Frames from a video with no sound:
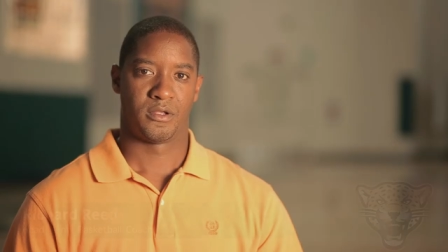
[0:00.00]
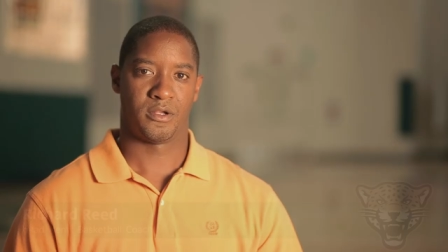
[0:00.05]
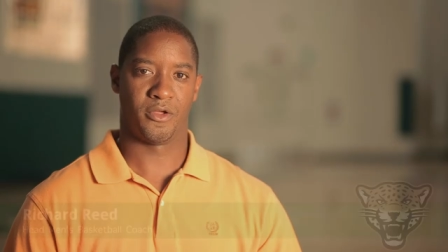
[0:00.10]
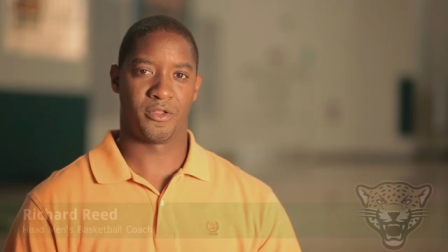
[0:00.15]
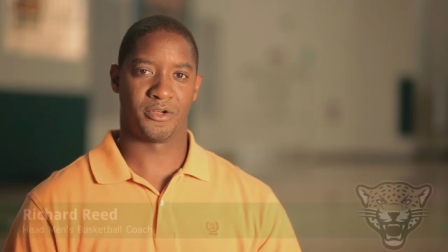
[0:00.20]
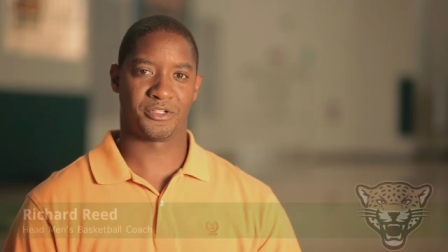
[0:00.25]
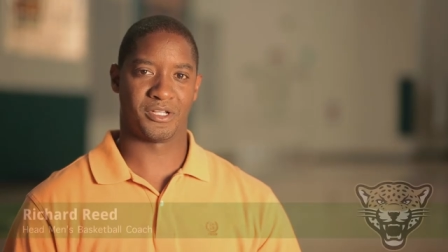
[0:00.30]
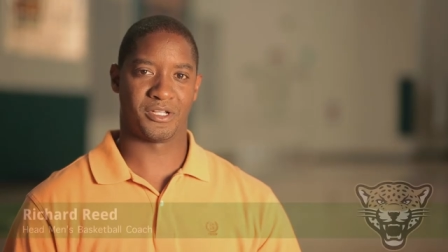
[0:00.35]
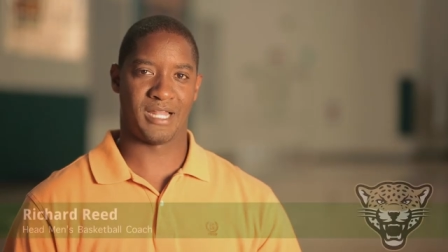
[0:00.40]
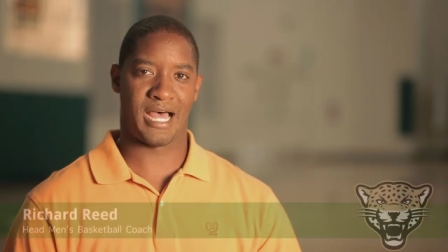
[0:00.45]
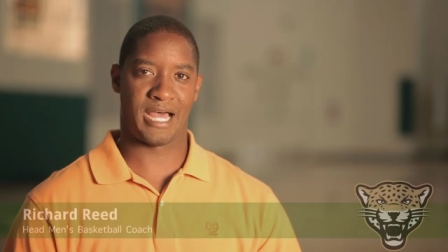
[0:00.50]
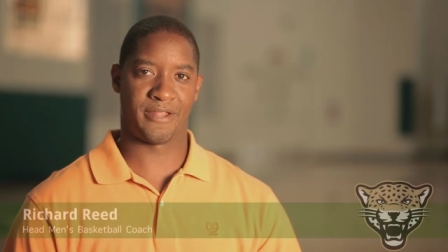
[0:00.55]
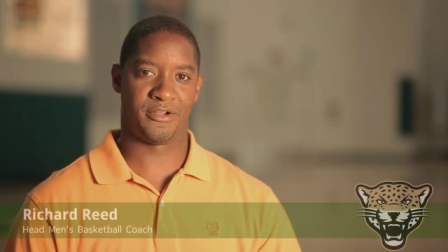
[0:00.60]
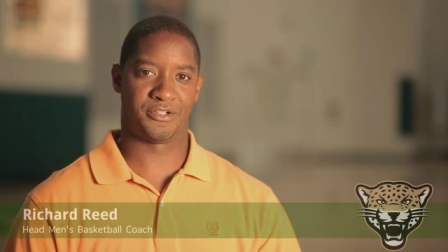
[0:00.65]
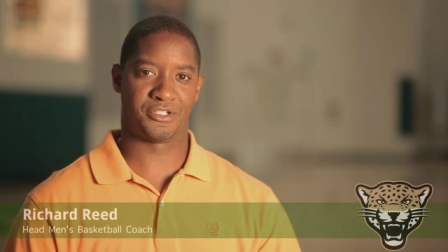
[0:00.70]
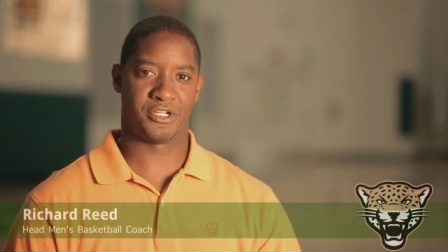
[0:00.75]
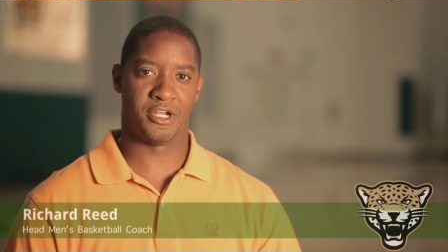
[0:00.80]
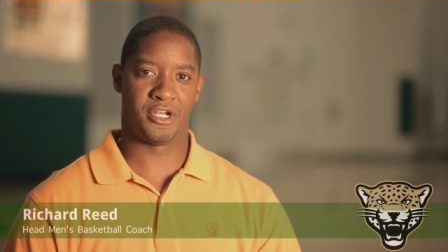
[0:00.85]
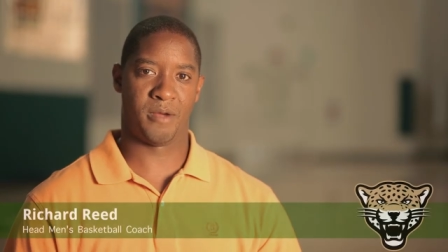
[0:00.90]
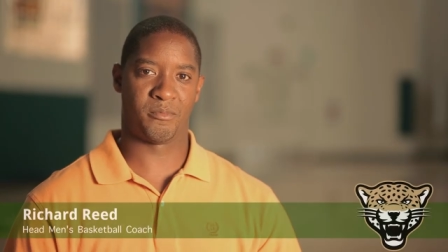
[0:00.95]
You know,
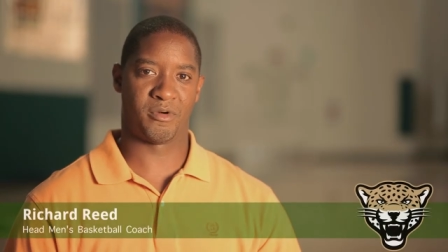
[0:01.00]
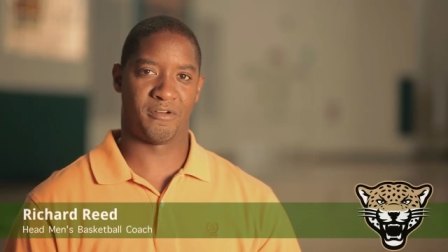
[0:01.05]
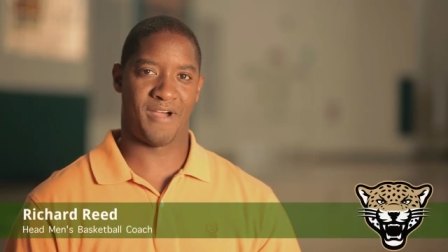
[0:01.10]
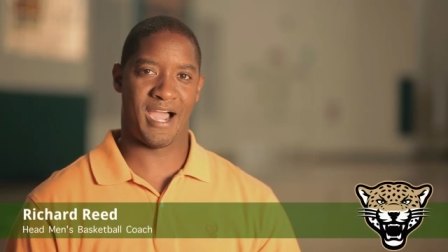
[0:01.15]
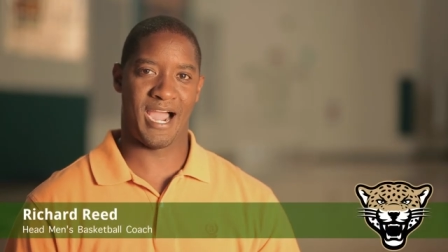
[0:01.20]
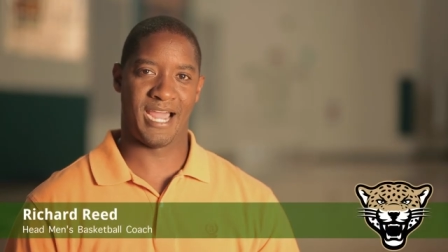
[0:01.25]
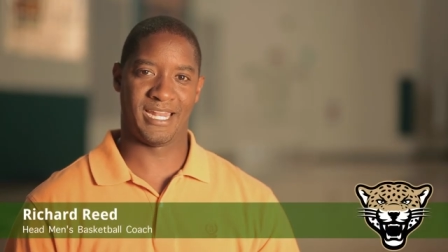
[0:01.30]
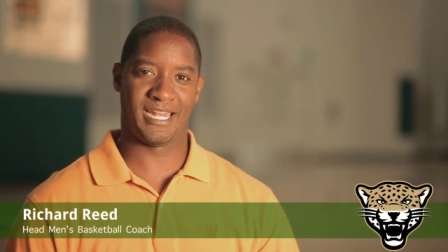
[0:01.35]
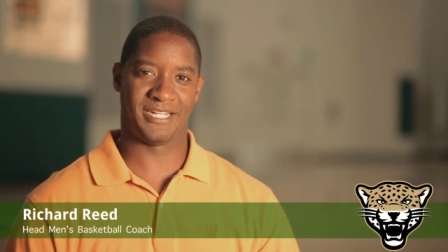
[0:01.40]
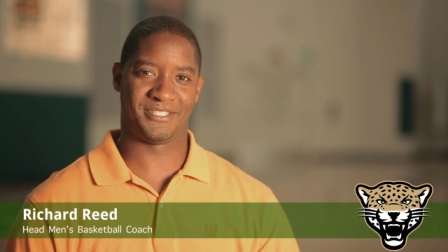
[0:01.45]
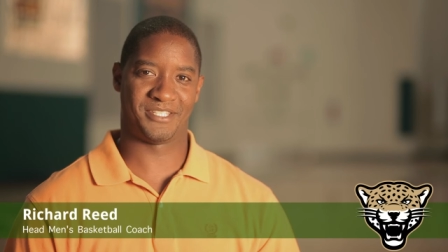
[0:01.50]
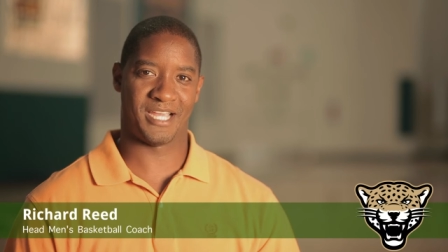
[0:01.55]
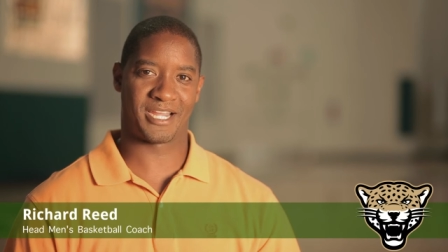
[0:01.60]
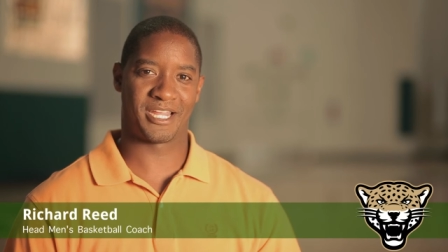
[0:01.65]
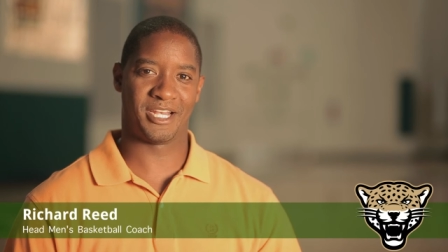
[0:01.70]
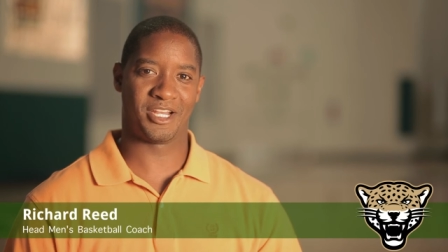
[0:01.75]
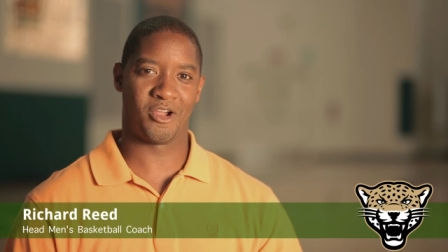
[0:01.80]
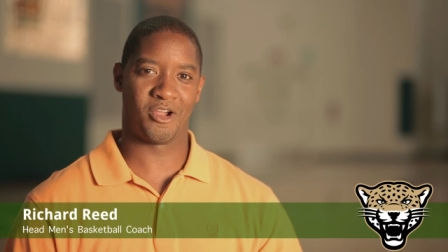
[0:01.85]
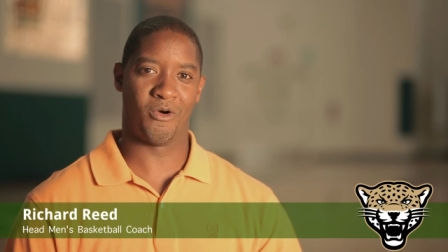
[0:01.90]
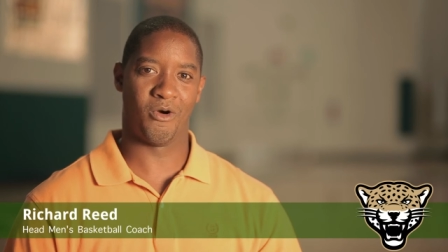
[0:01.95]
there's a number of highlights I
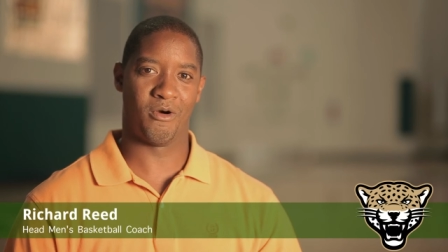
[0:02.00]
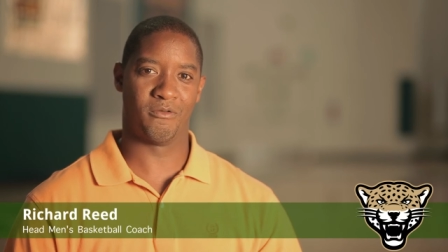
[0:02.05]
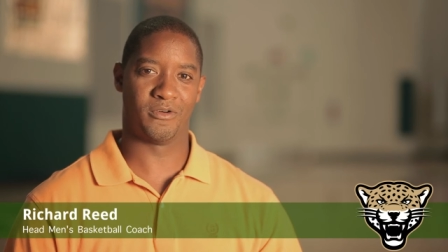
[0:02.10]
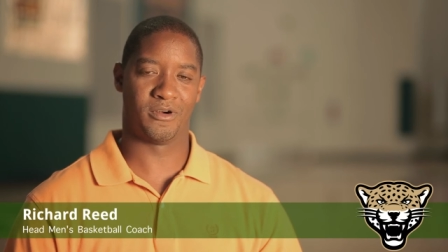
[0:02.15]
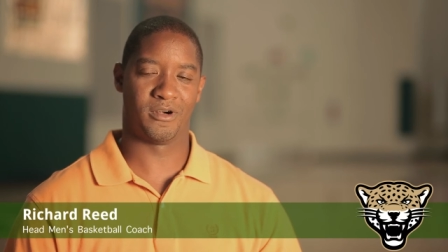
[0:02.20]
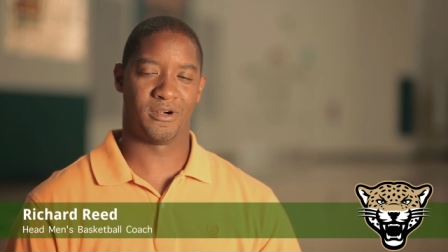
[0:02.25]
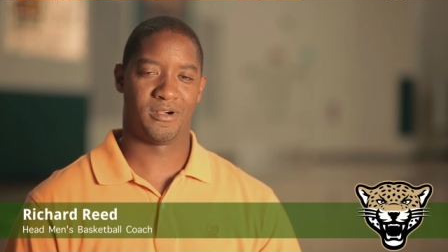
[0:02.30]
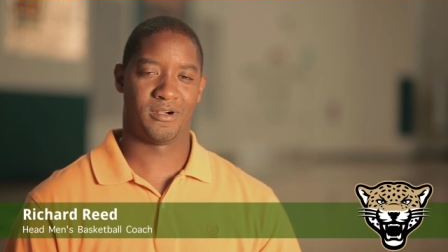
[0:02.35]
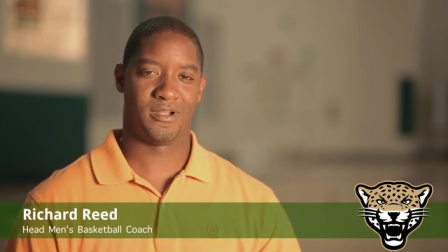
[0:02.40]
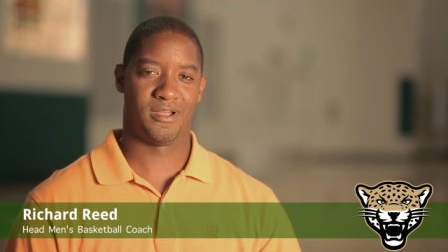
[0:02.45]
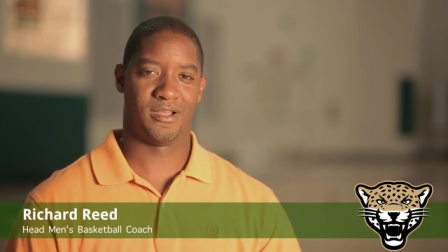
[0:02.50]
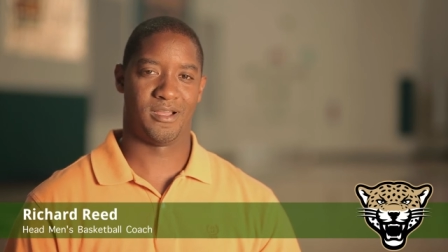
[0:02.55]
can go over